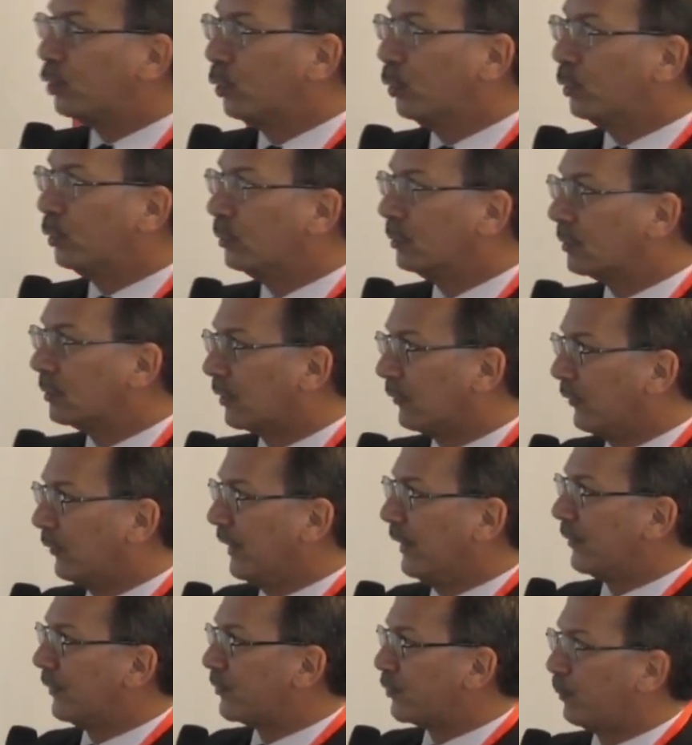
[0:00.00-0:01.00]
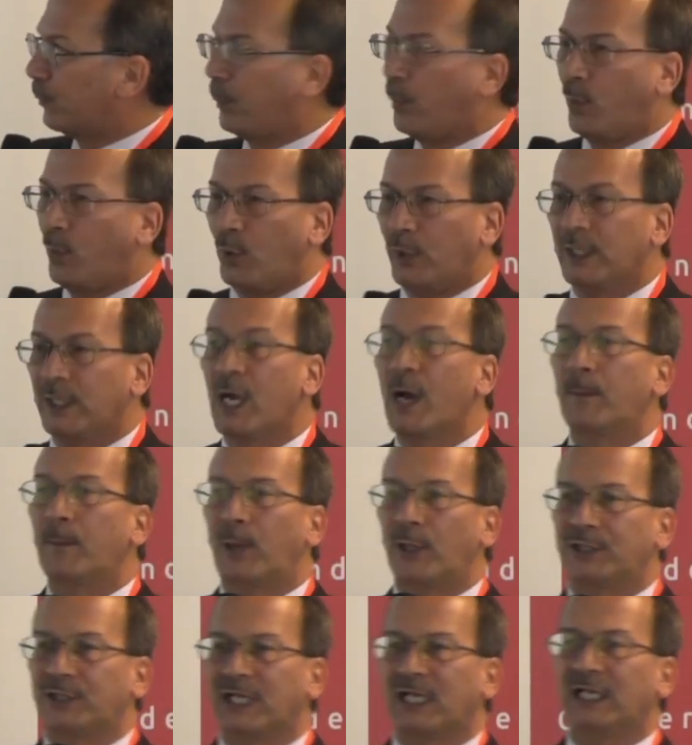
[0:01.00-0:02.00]
dual career support
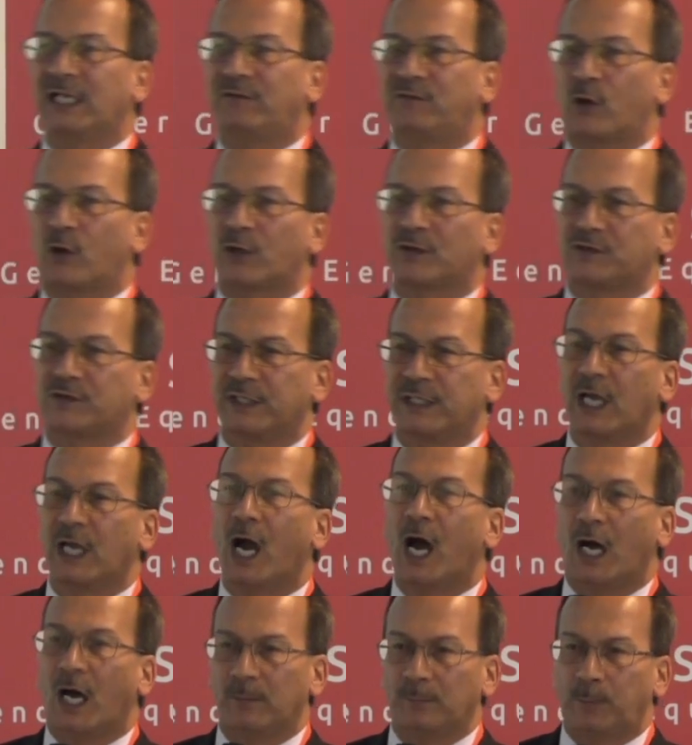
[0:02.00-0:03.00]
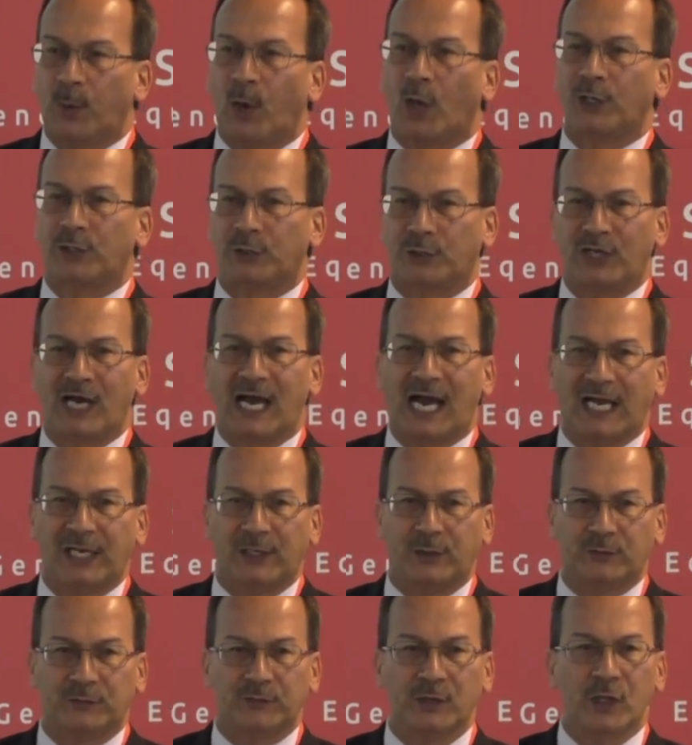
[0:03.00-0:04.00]
particularly focusing on partner
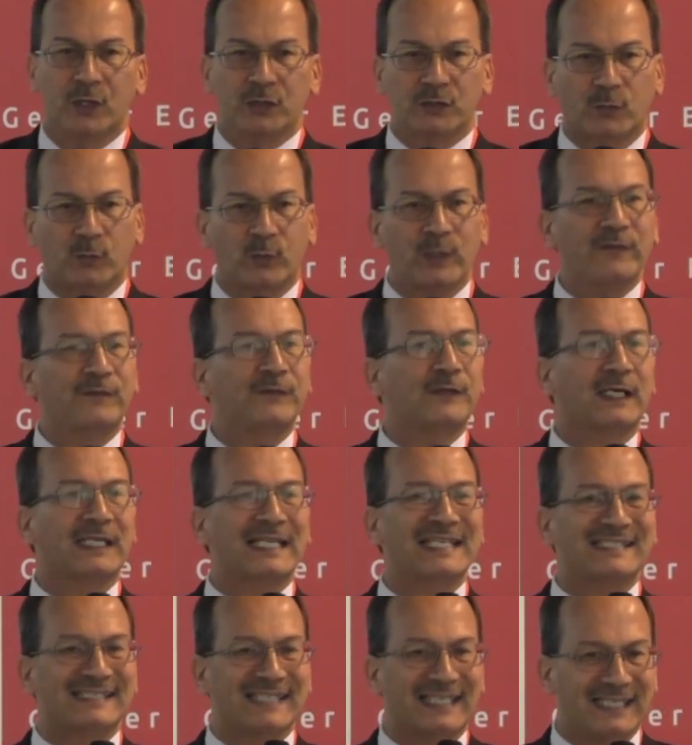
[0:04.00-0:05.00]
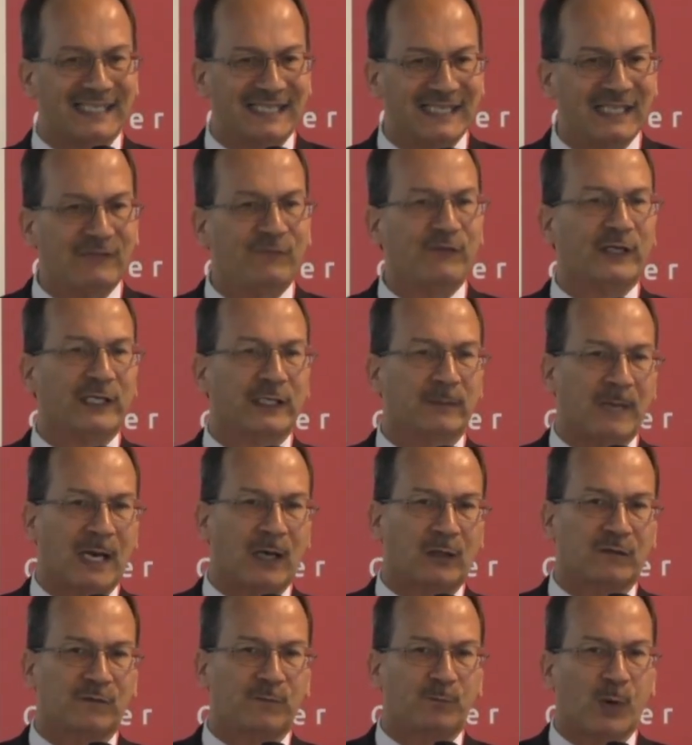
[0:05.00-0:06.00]
hires. So we've done a significant
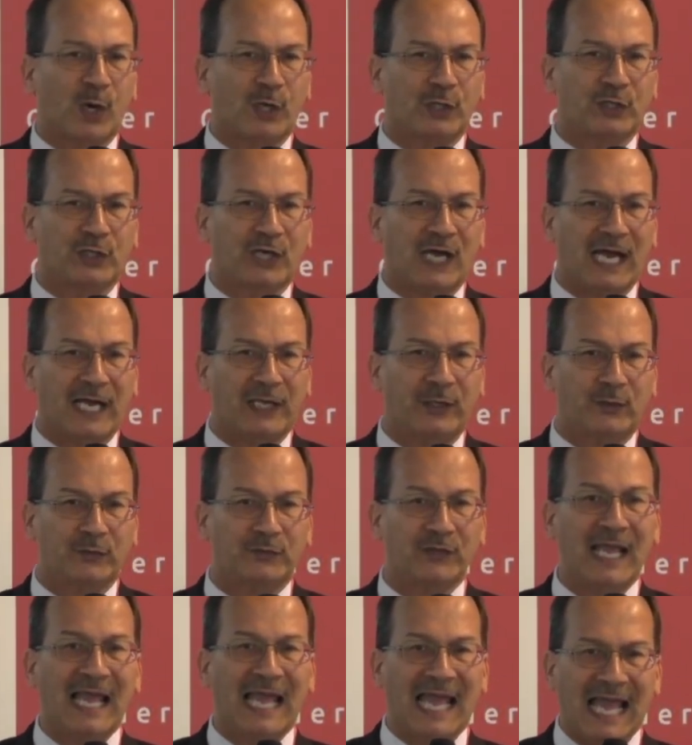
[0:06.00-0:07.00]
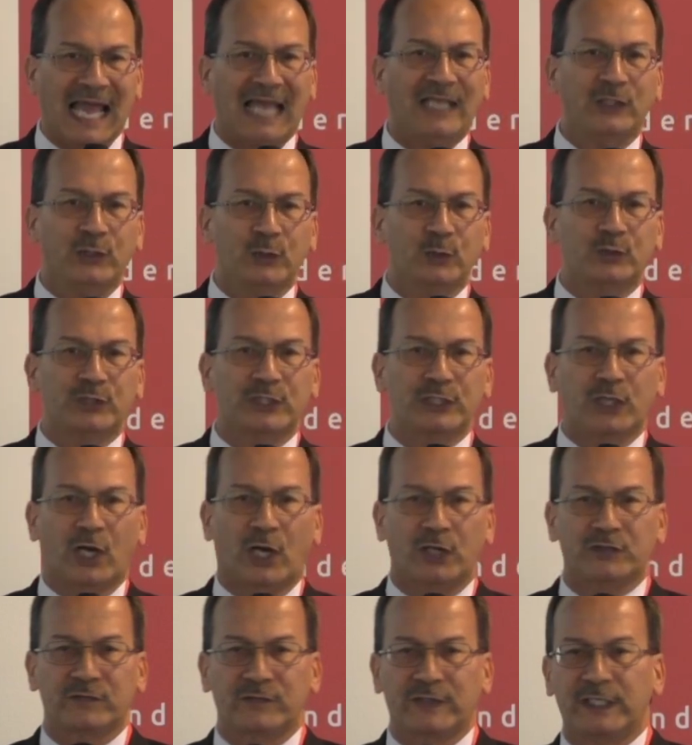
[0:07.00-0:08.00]
amount of partner hires at
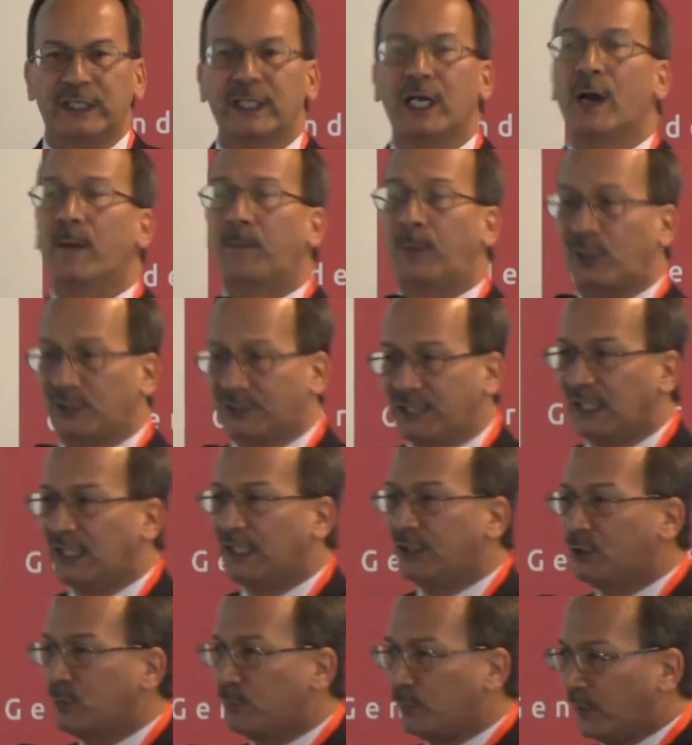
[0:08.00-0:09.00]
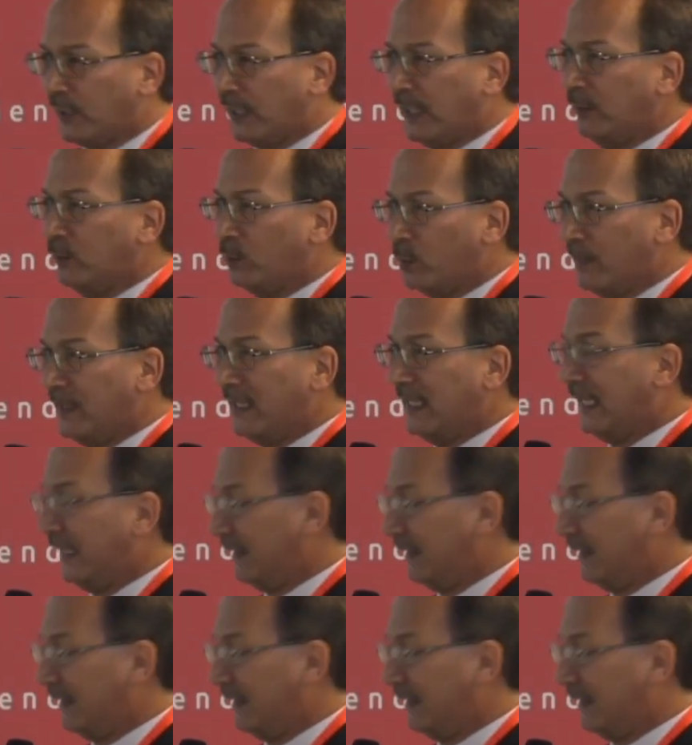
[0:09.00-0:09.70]
UTRGV, particularly to bring in women